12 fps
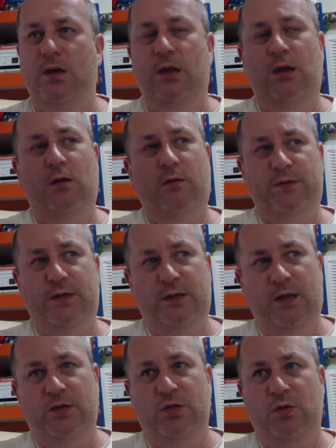And obviously
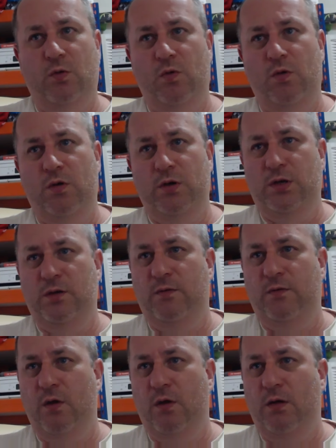next door
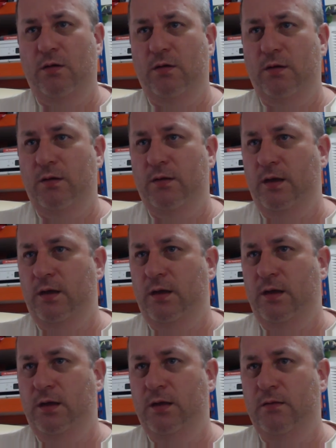you've got
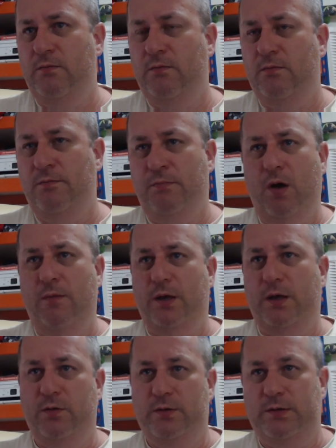the
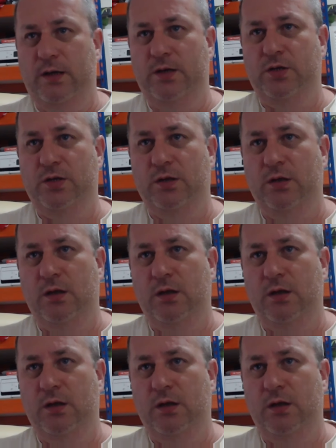barbecue station.